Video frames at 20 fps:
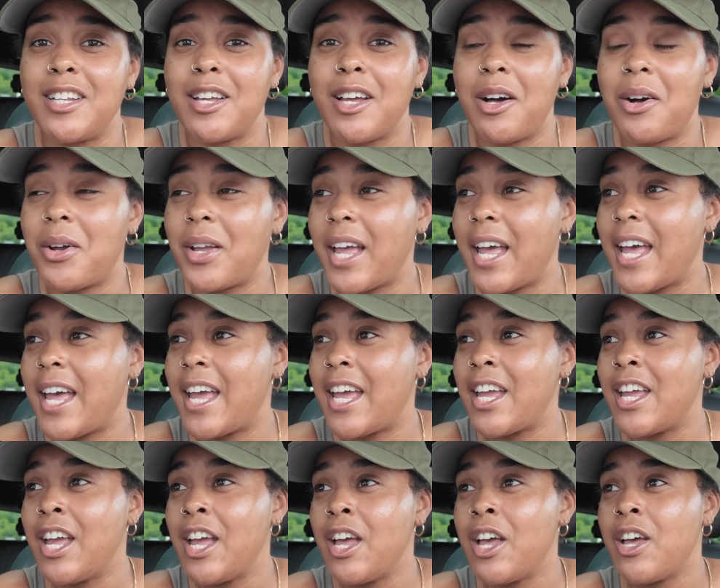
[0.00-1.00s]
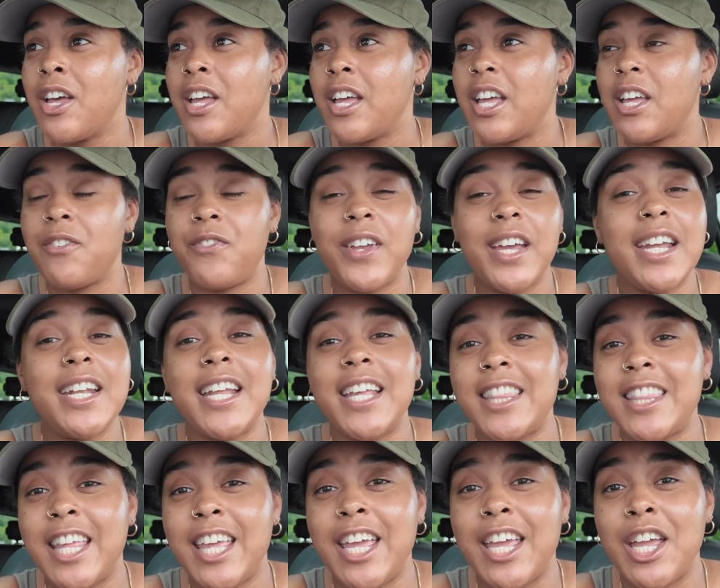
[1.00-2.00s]
okay? If
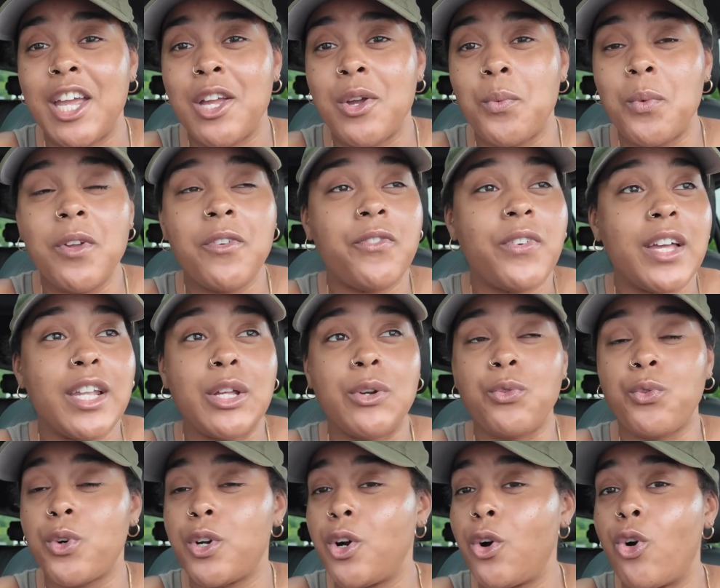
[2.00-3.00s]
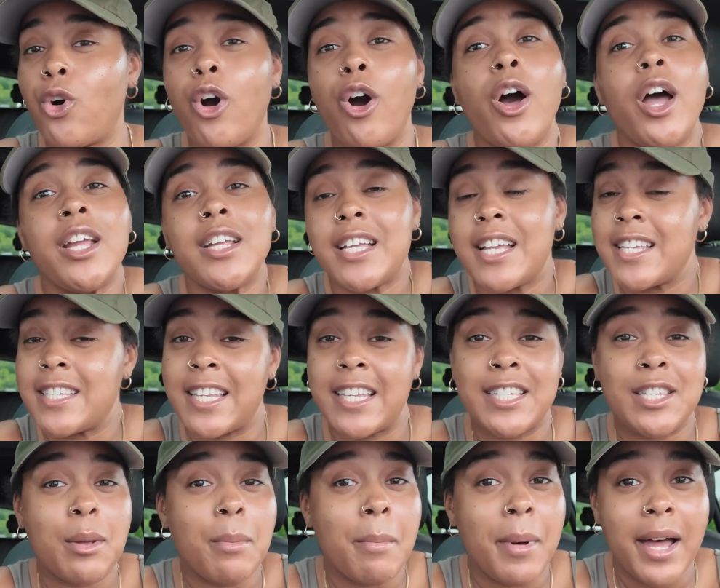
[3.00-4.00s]
anything, we feeling real good because
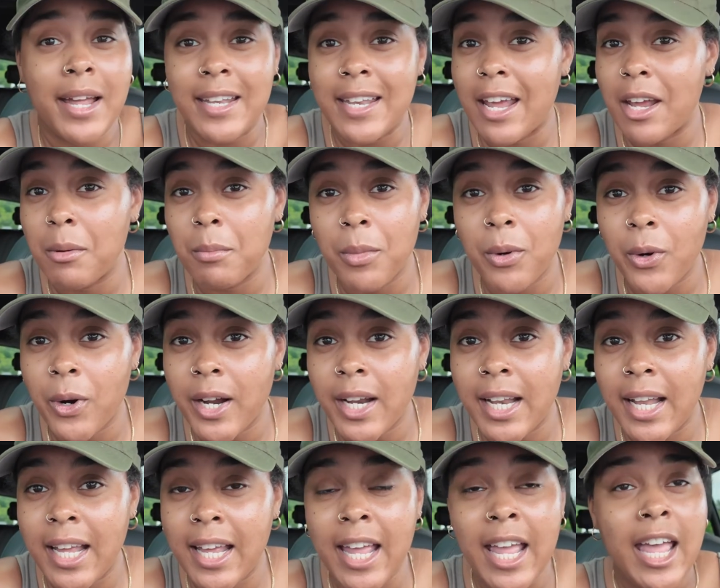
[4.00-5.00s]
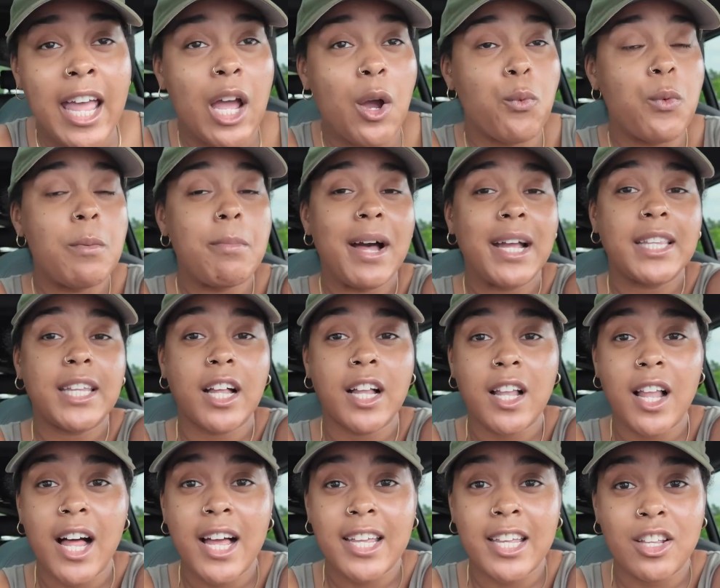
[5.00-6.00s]
it's a Monday morning and we about to
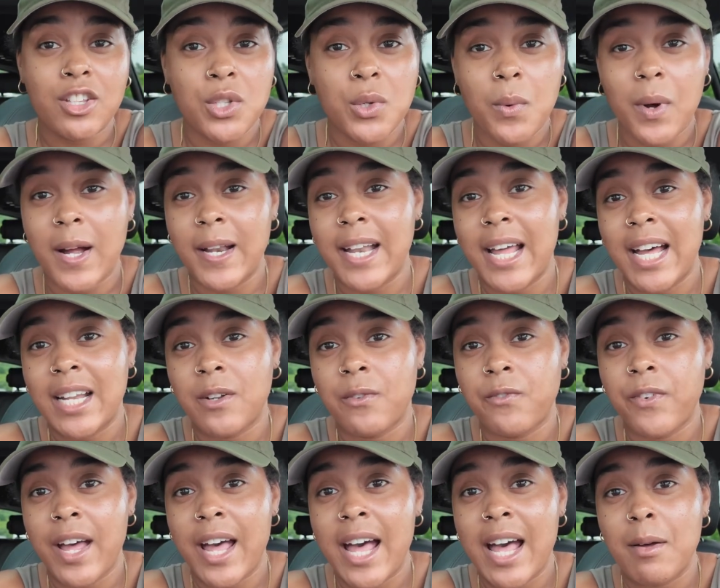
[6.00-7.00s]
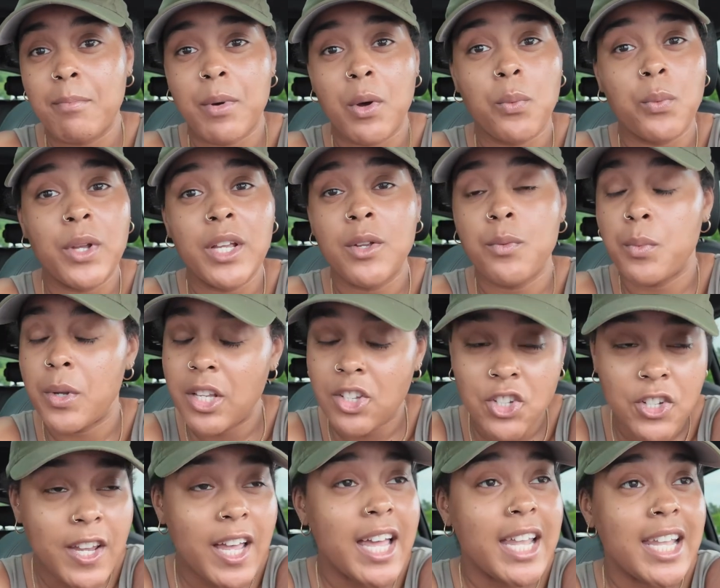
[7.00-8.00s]
clock into our 9 to 5, but we
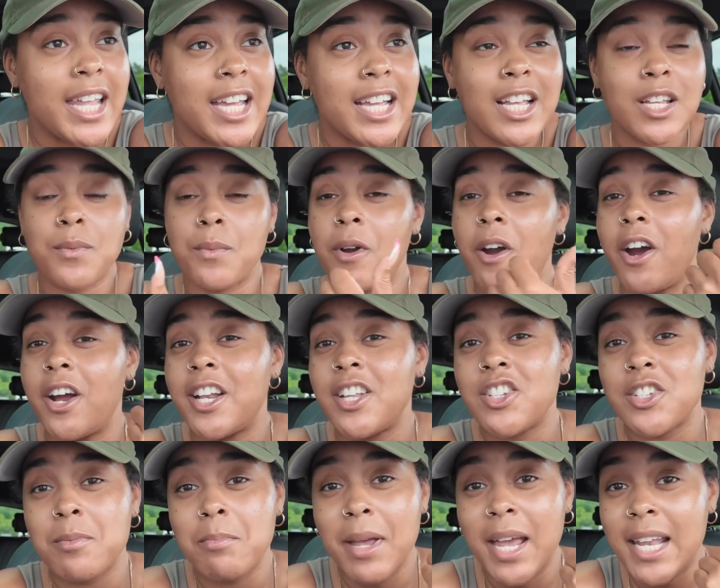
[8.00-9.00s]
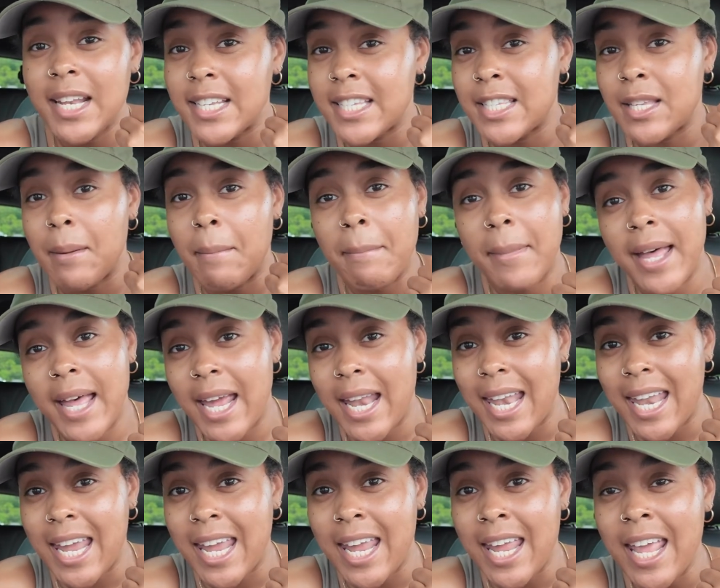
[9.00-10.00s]
chilling because we already just made us some
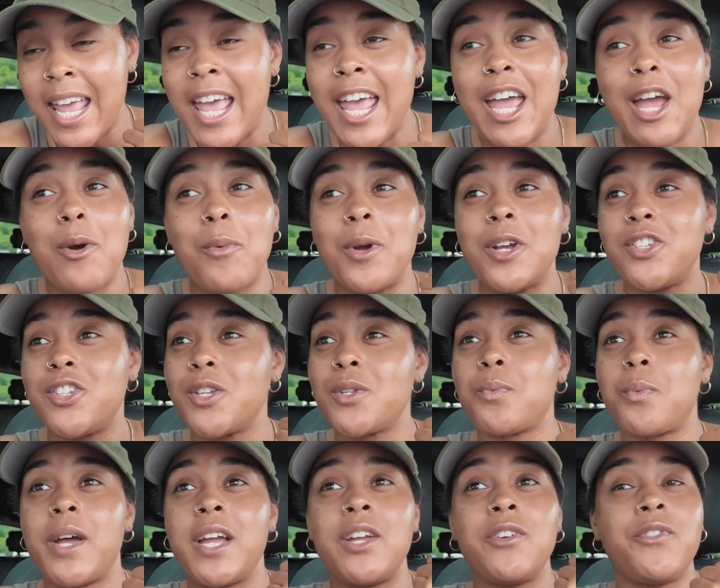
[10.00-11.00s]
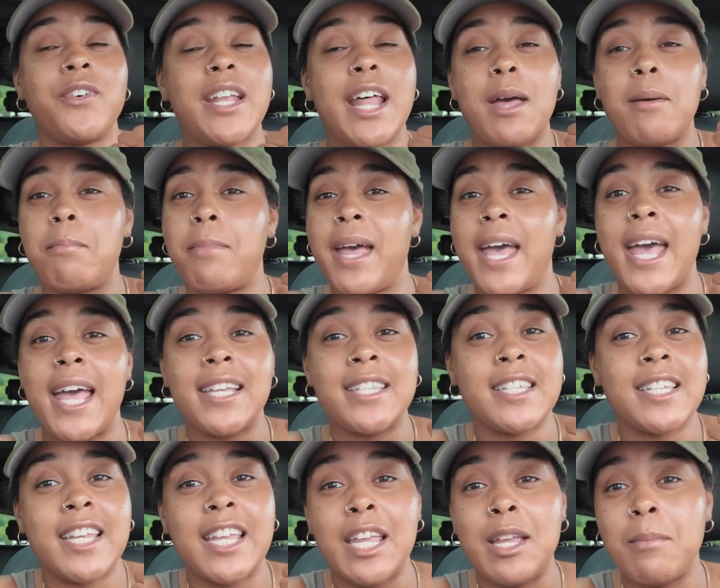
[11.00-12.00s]
money, and we just waiting for that bag
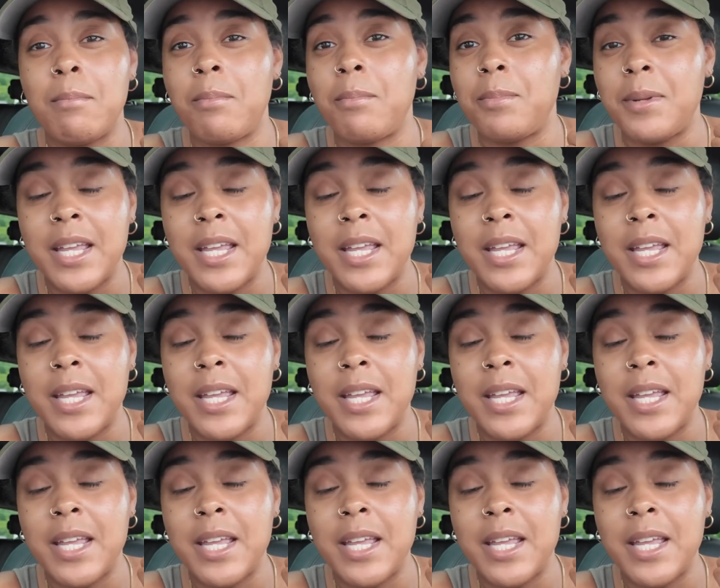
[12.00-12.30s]
to keep